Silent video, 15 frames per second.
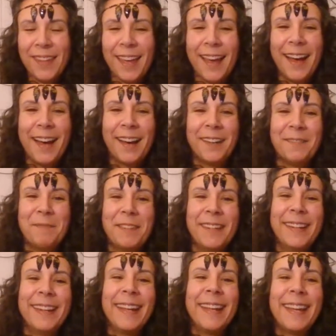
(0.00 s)

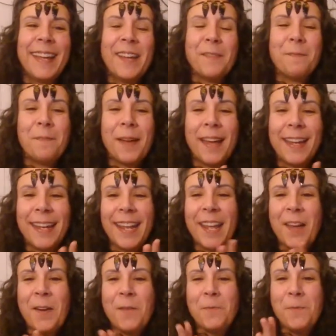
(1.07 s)
But
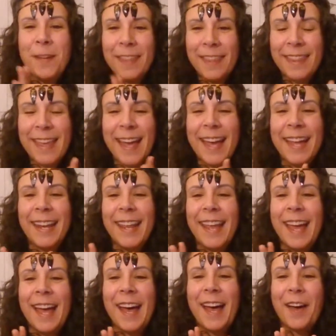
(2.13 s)
with that,
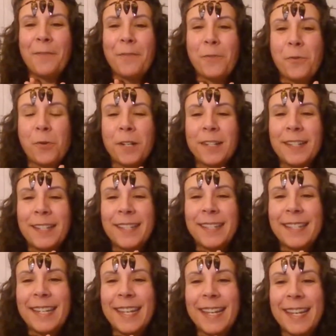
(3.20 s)
of
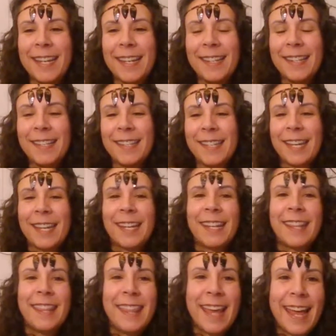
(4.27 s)
course, is
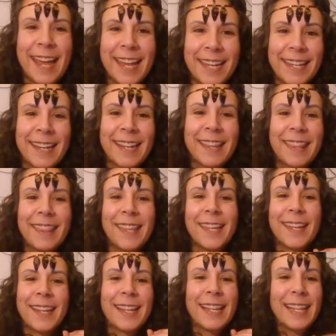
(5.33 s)
then
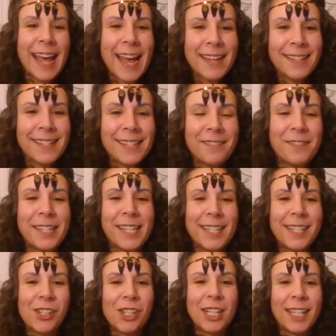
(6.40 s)
the last
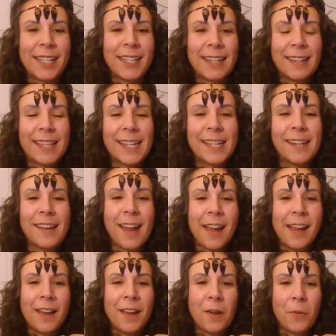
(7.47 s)
divination that
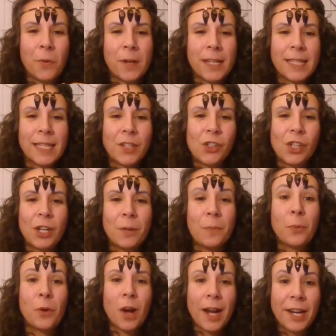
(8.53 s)
I wanted to share
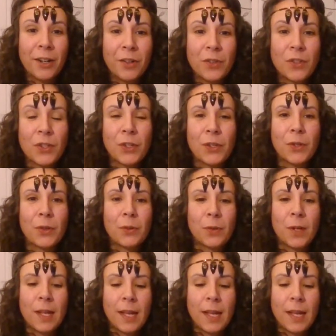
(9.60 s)
prior to